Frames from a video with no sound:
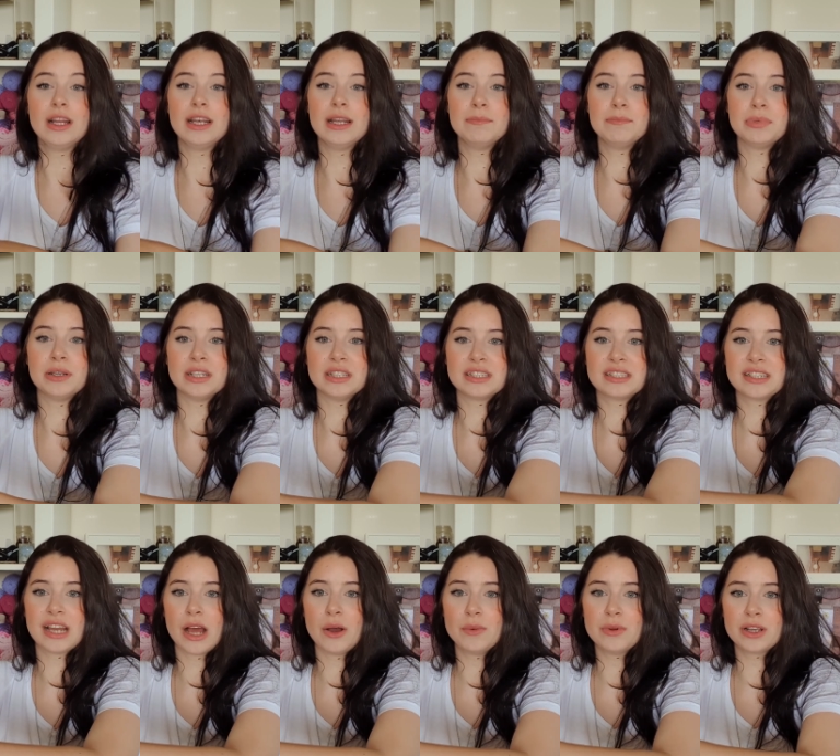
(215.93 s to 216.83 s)
Olympus.
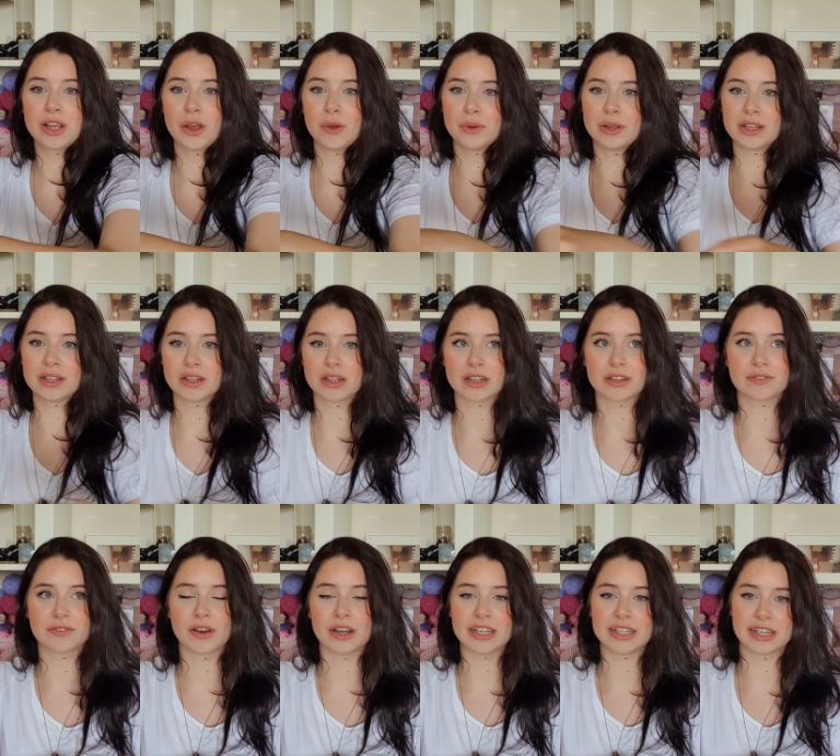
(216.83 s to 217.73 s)
Now we're going like
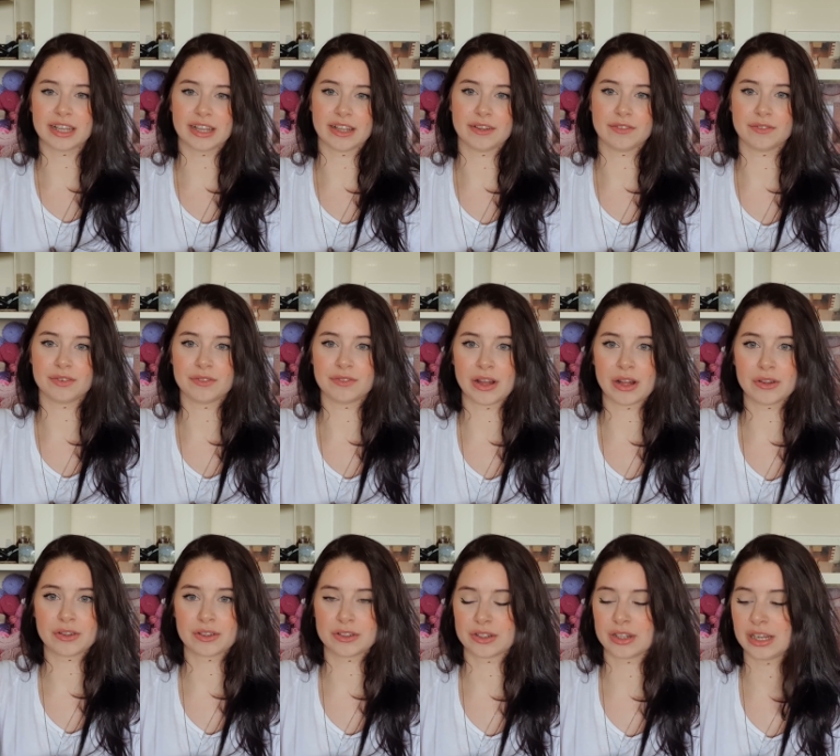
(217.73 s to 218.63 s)
Viking for
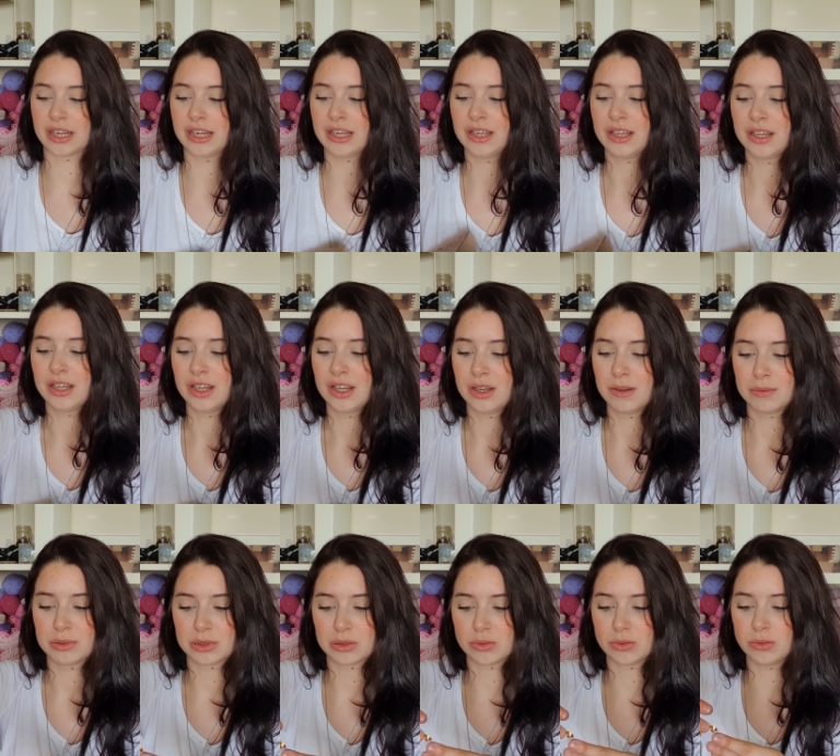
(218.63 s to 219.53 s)
Valkyrie.
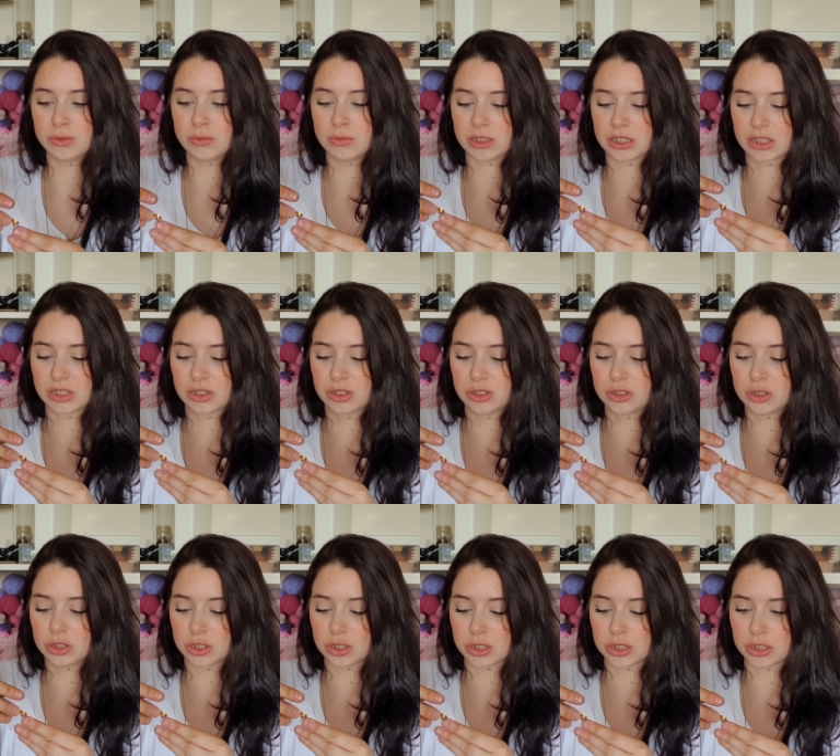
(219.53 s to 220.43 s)
Oh my
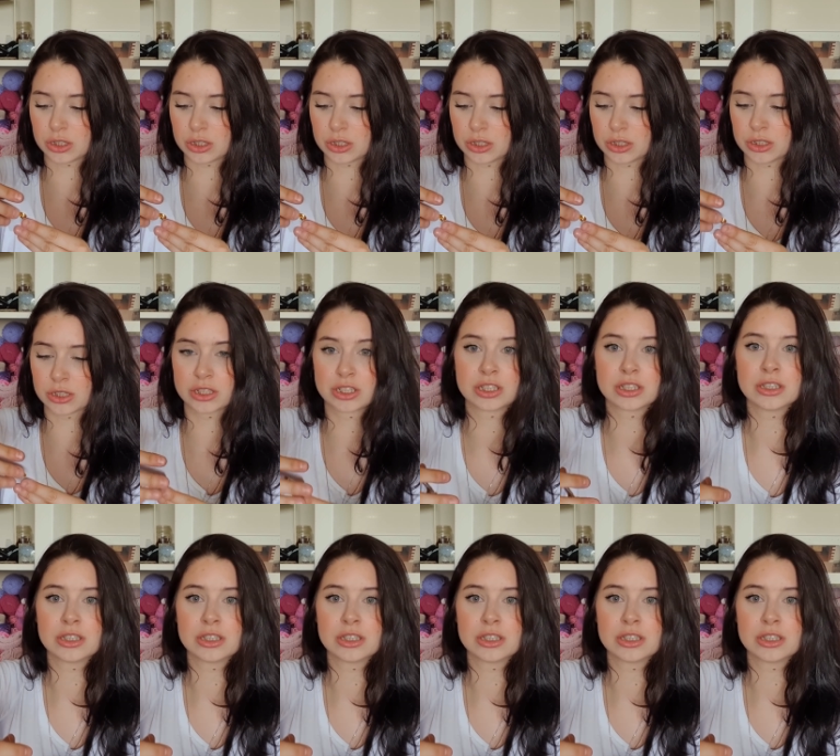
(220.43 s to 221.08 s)
god!